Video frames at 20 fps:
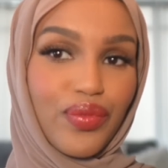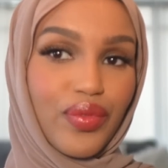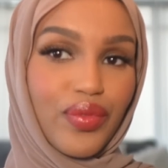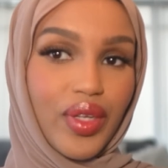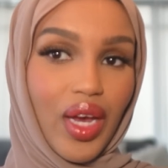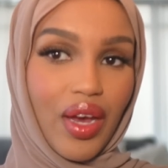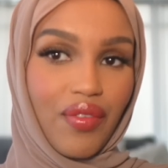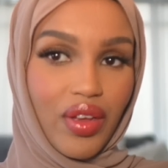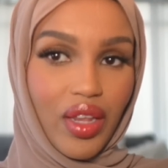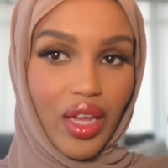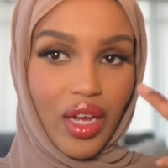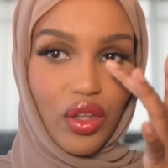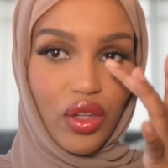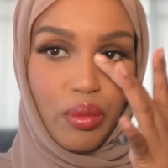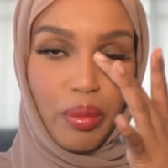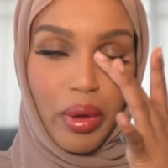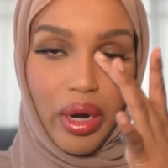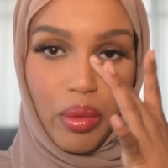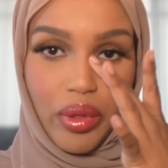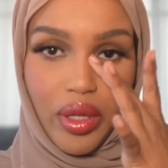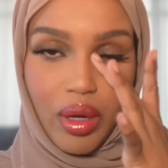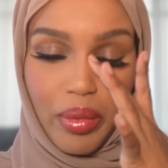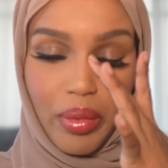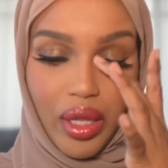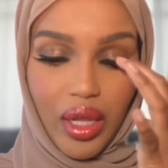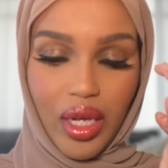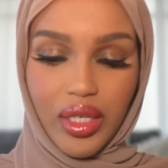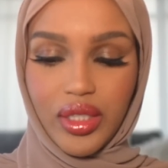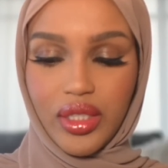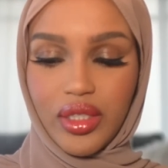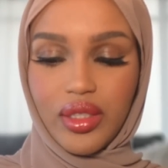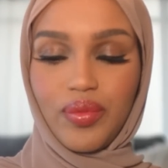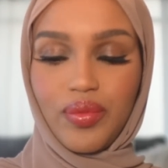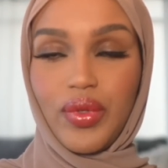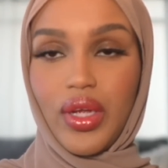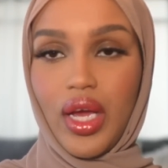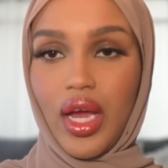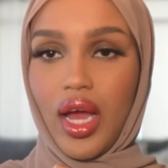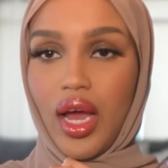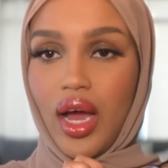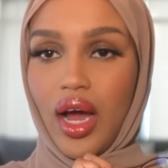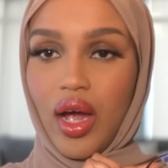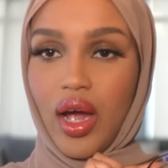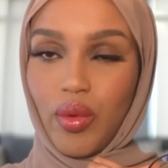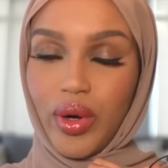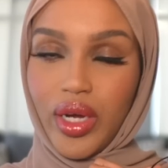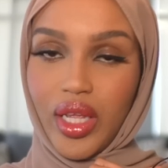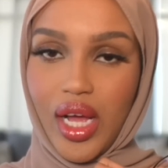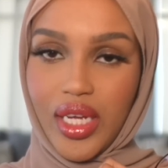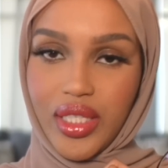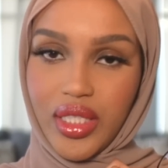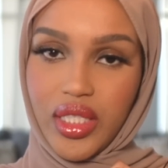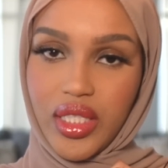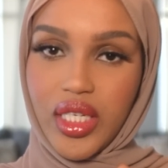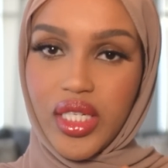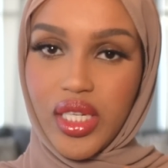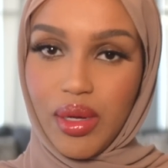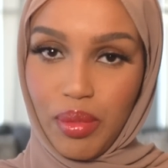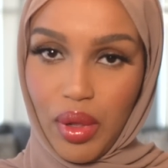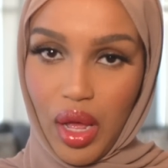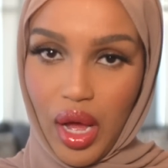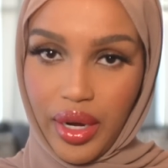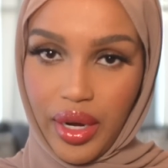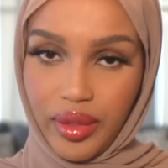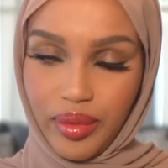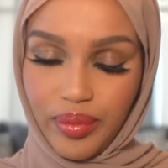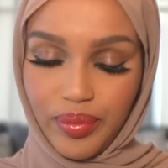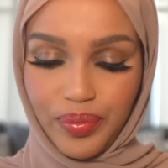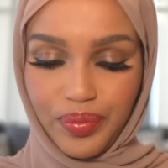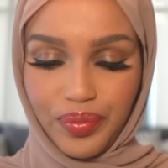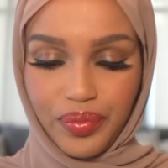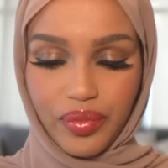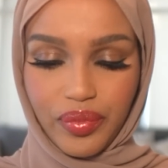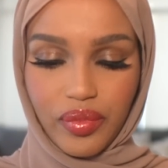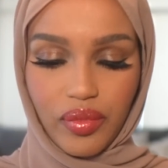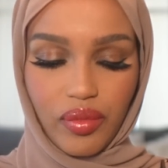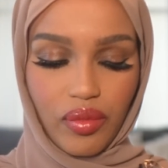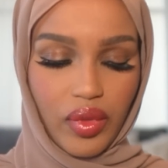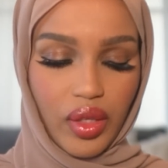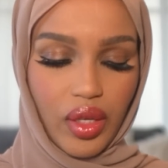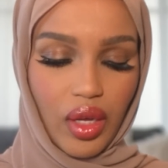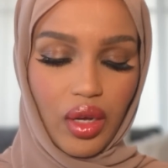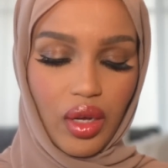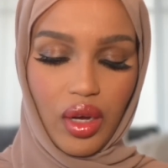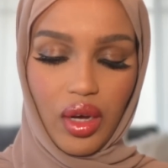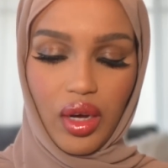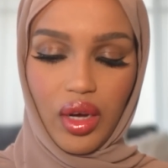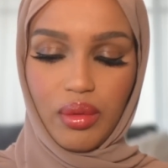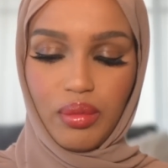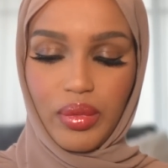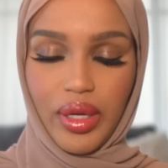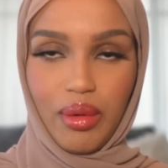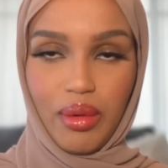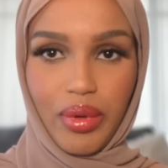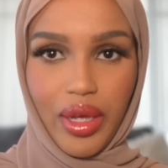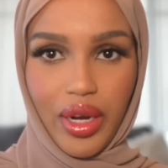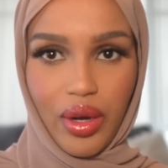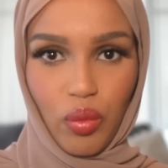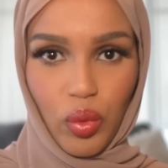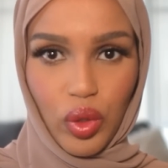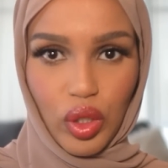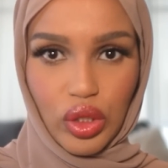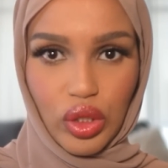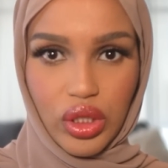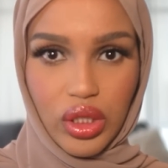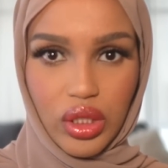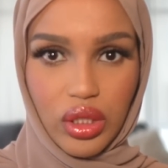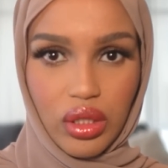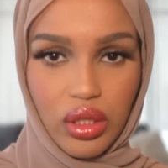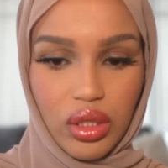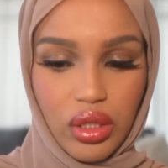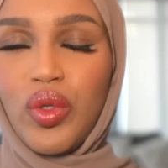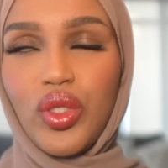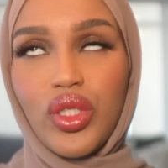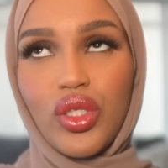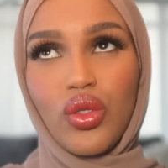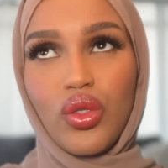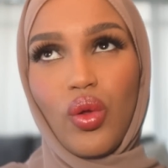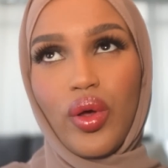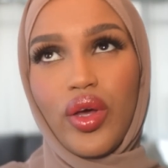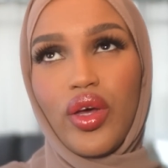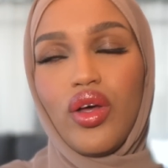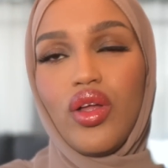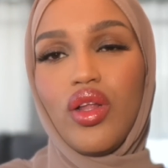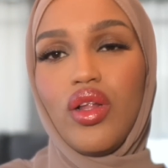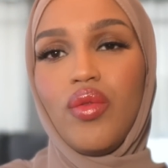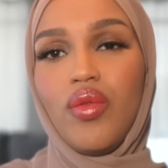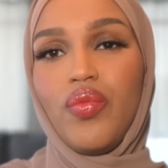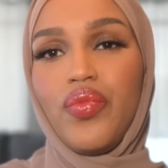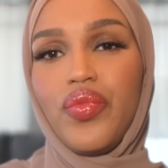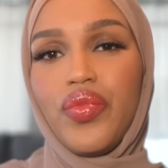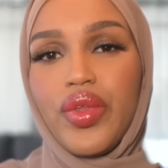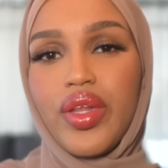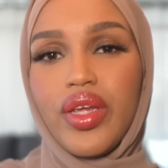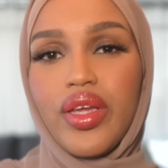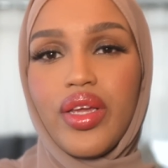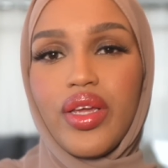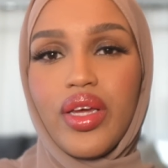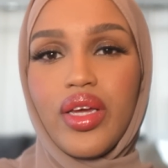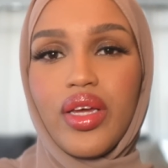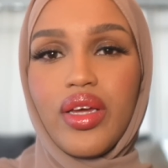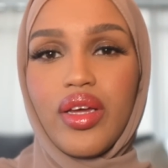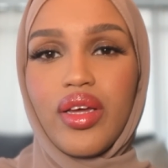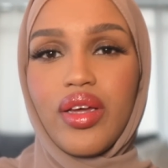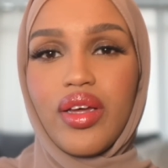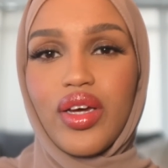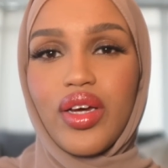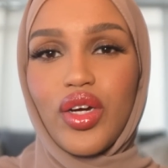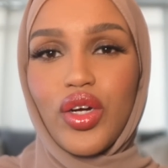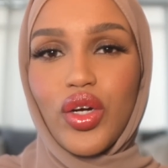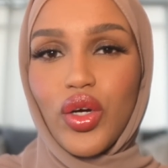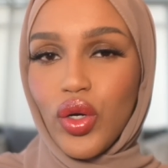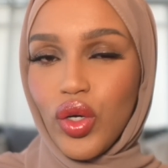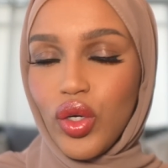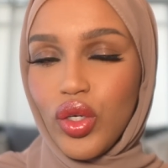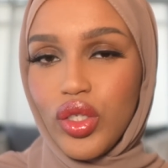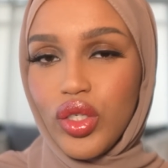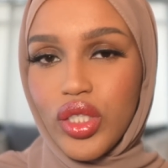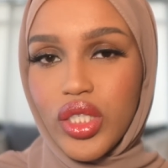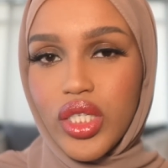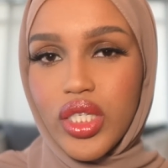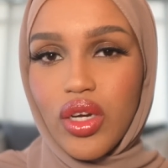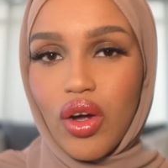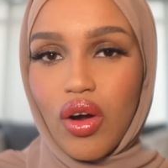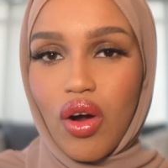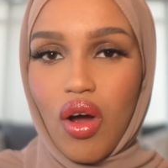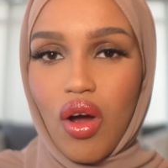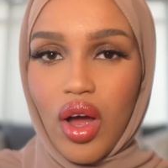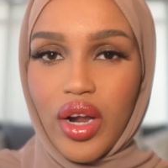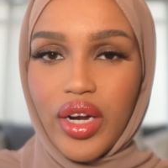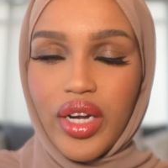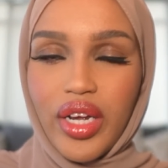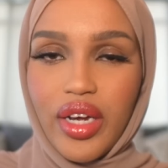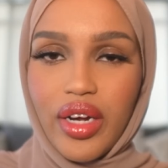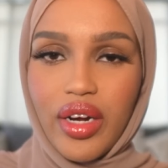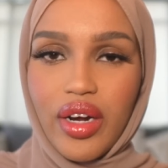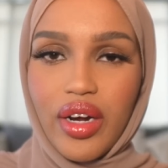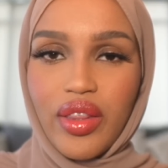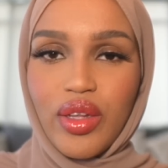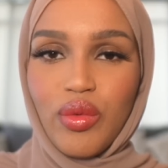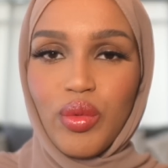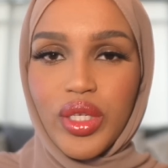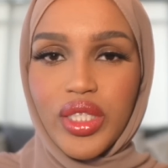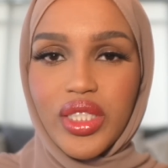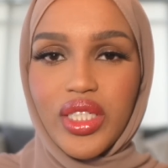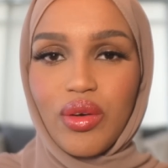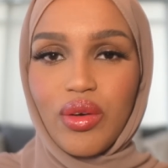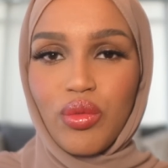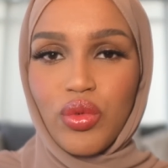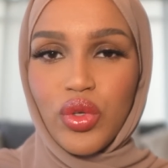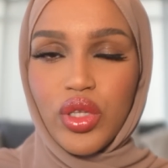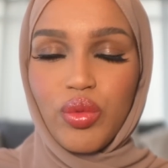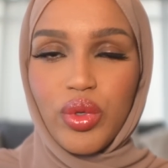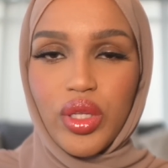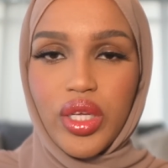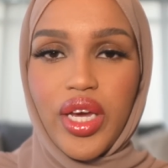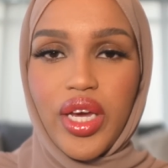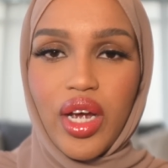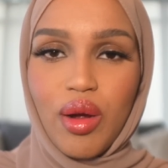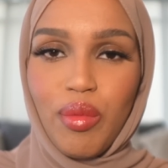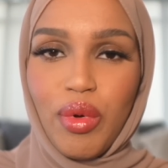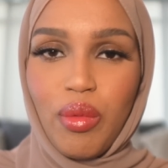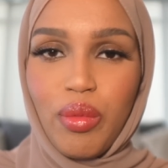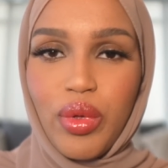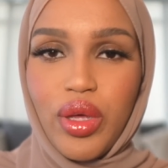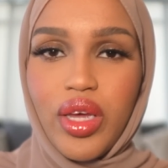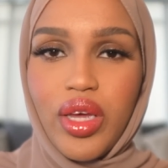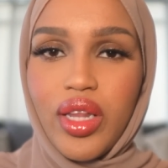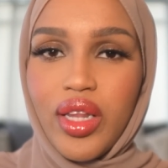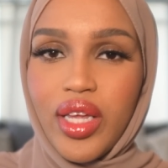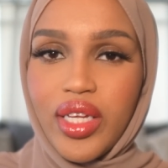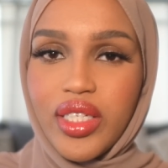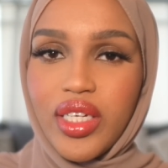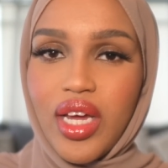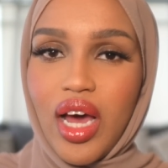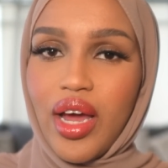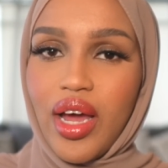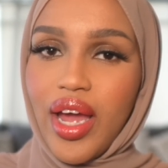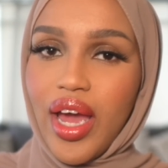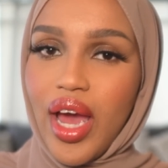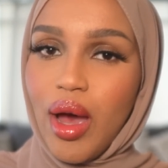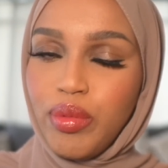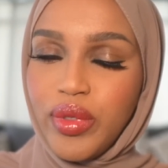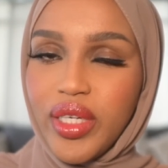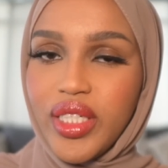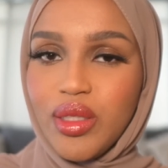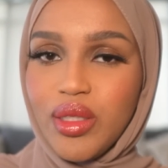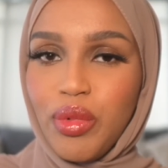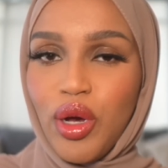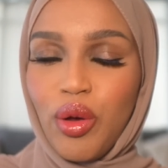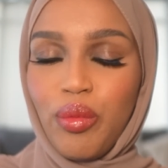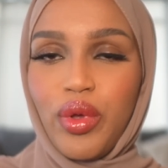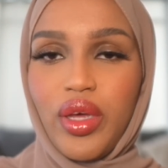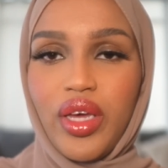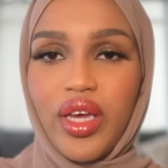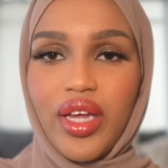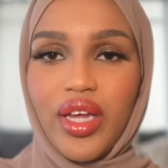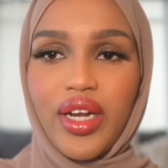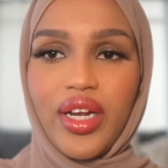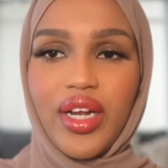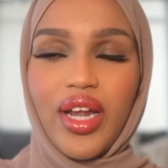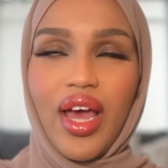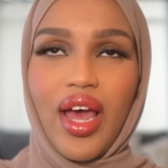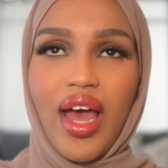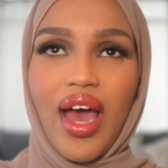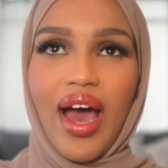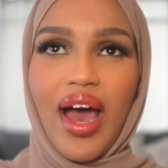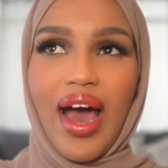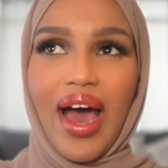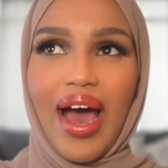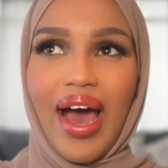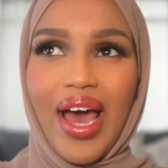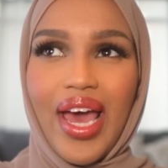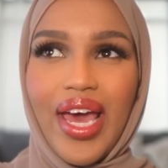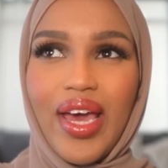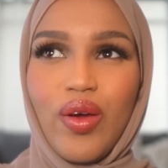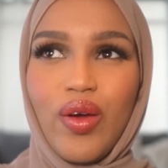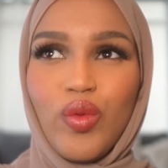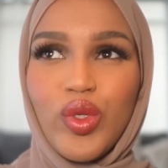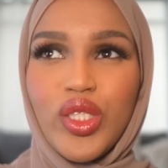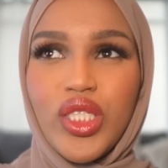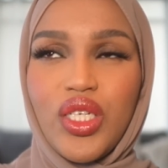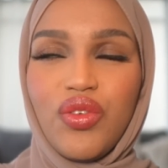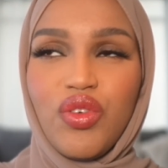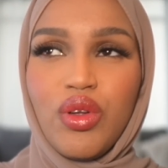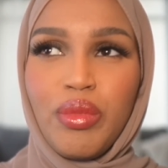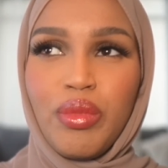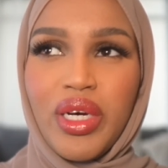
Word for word: I feel like I look better without my glasses. I wear glasses because I'm blind um, and I'm getting worse. Most loyal girls are on here and the ones that really really care about me and like to get updates about me and I was even